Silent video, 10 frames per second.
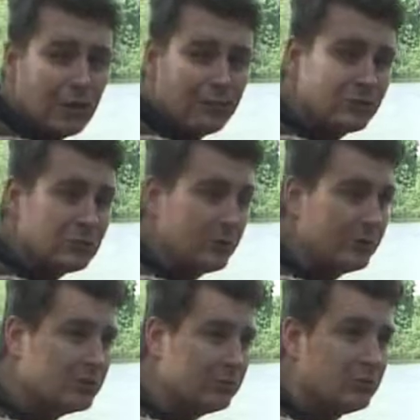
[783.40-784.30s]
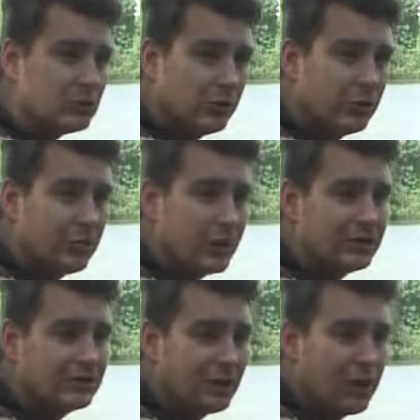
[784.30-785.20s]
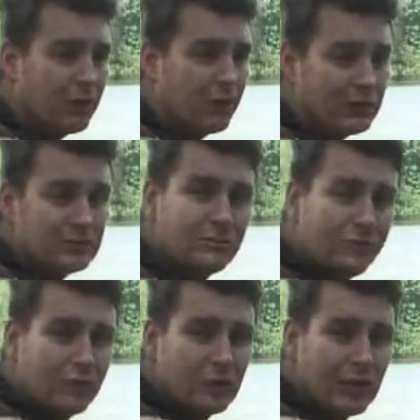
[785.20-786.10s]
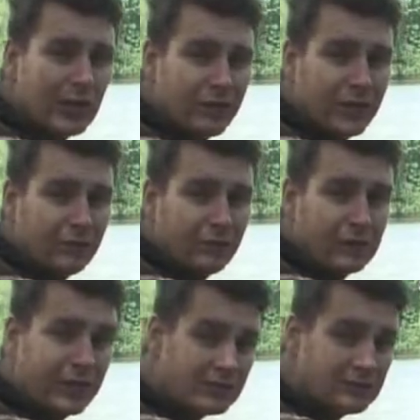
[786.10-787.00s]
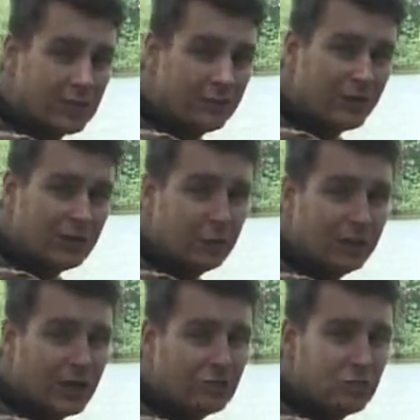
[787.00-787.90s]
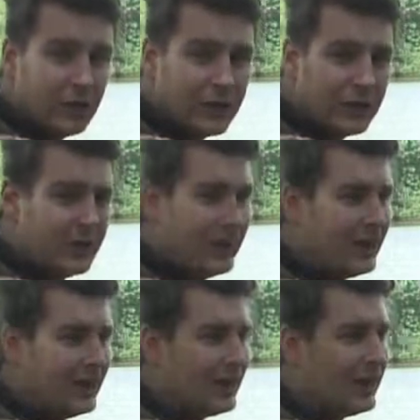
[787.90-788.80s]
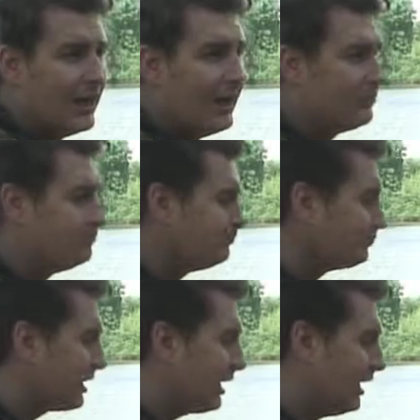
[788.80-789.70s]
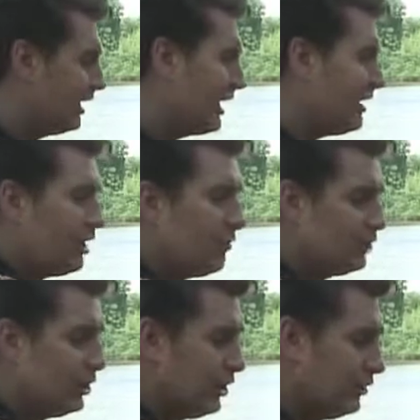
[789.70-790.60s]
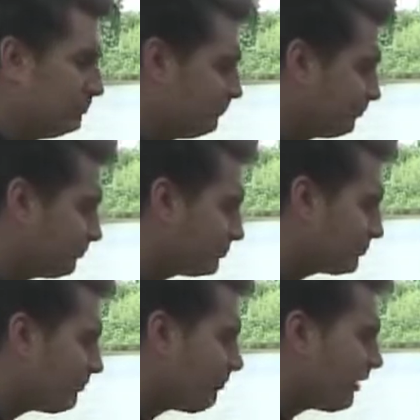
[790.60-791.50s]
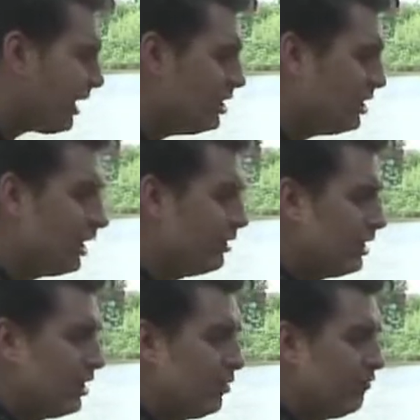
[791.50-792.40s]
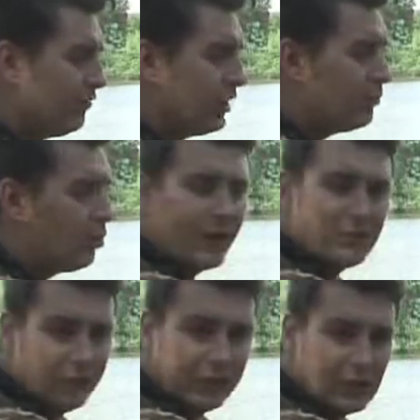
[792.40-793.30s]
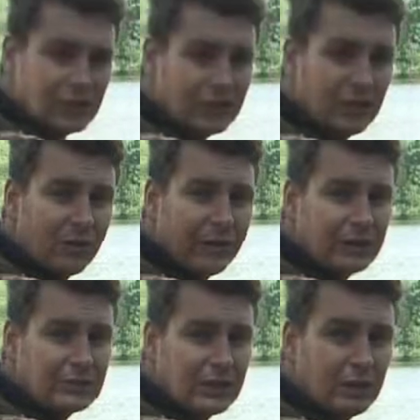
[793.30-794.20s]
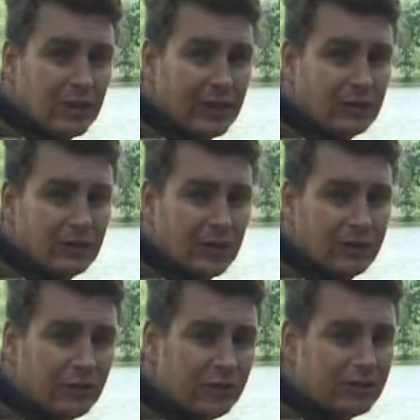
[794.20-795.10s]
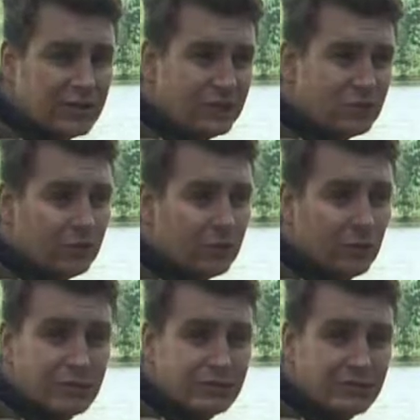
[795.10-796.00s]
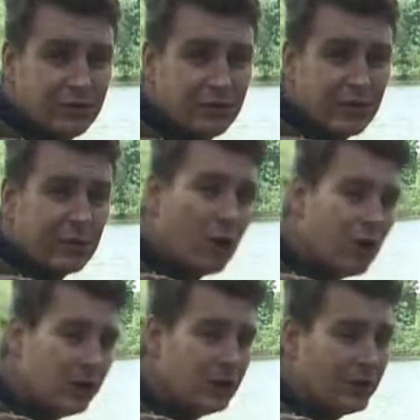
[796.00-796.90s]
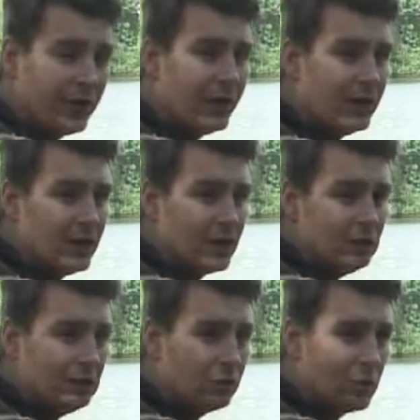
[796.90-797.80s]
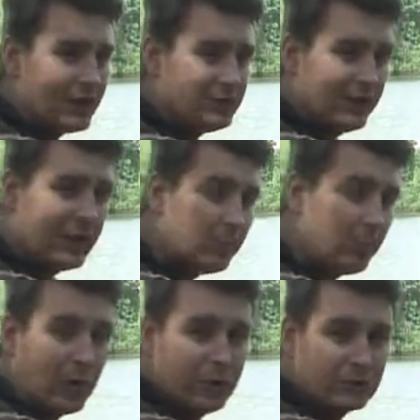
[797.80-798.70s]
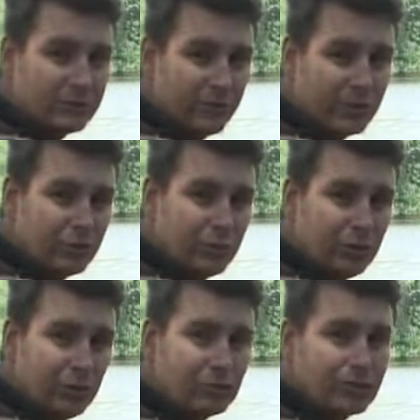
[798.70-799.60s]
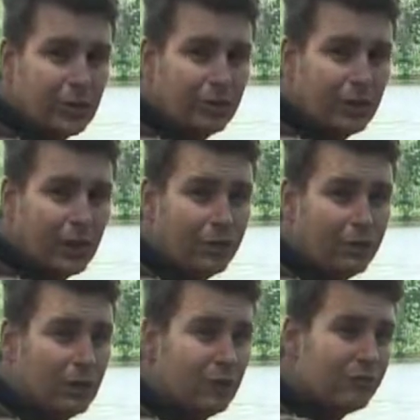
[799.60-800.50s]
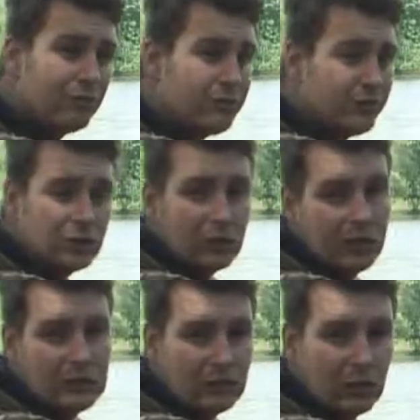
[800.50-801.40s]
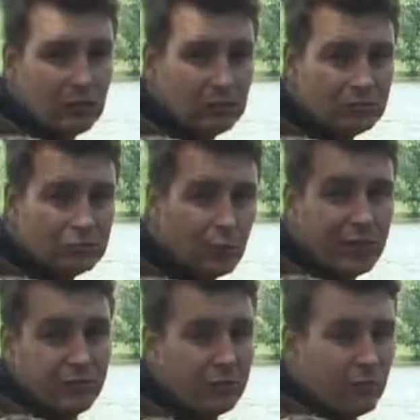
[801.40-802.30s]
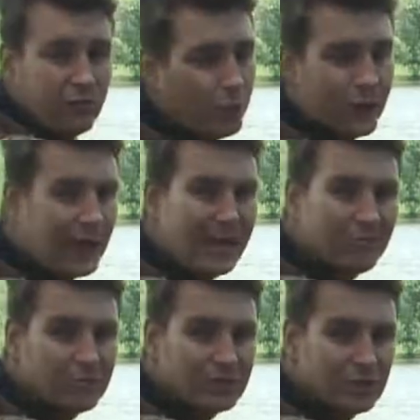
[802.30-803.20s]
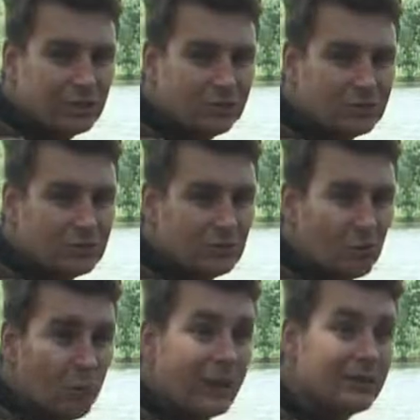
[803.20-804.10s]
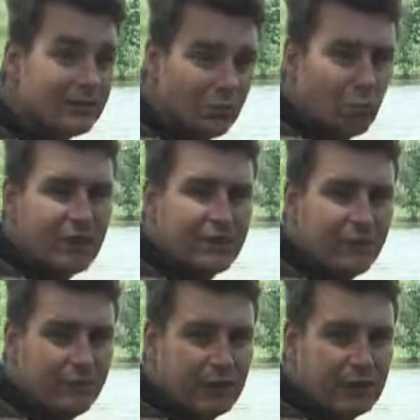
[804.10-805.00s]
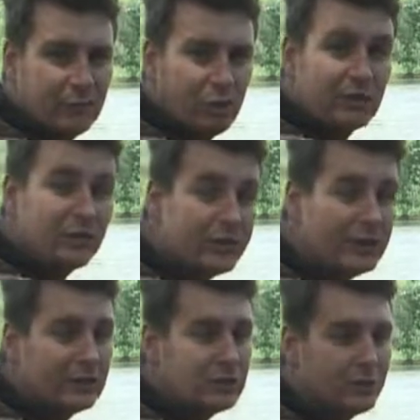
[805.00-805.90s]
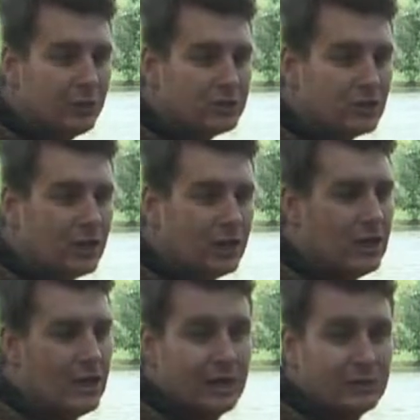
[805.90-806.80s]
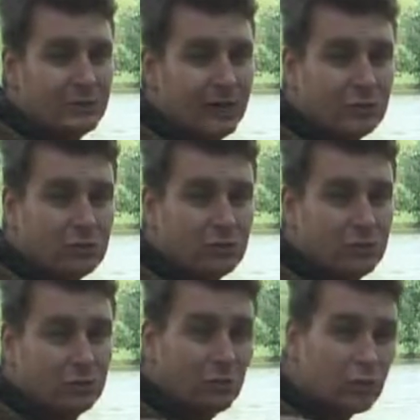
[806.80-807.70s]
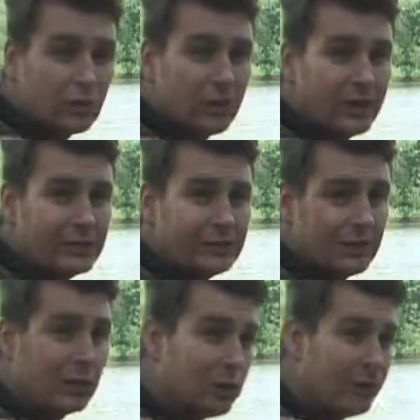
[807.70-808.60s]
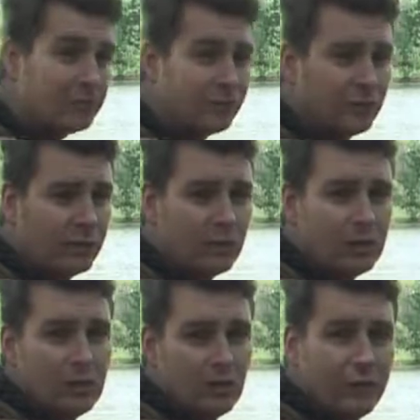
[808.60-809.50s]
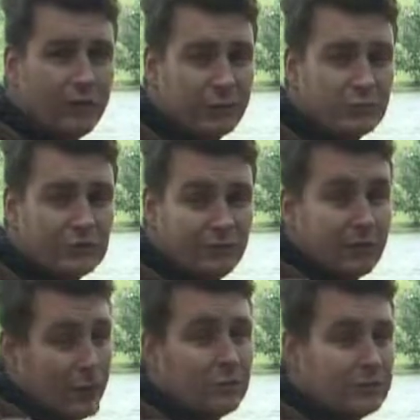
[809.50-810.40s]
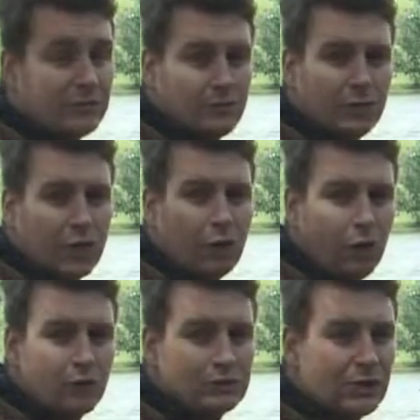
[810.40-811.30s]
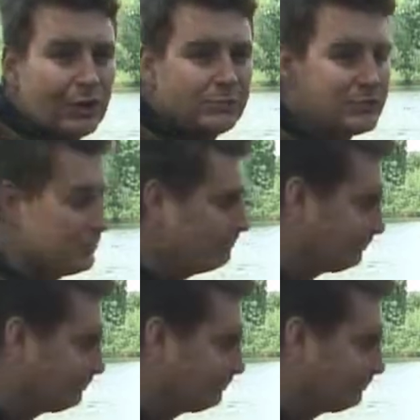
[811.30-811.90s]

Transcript: up them swims in between bites so that there's some food out there for the next time they're going to be hungry. Um, and late afternoon, you know, the, I'm always recasting the feeders anyway. I tend to inquisitive, they home in on it, you can always pick up a bonus fish, but you also know through fishing these long 24, 48 hour sessions when, when they're feeding, when the feeding spells are, and to make sure you're organised and equipped for, for them, for those, you know, hot times.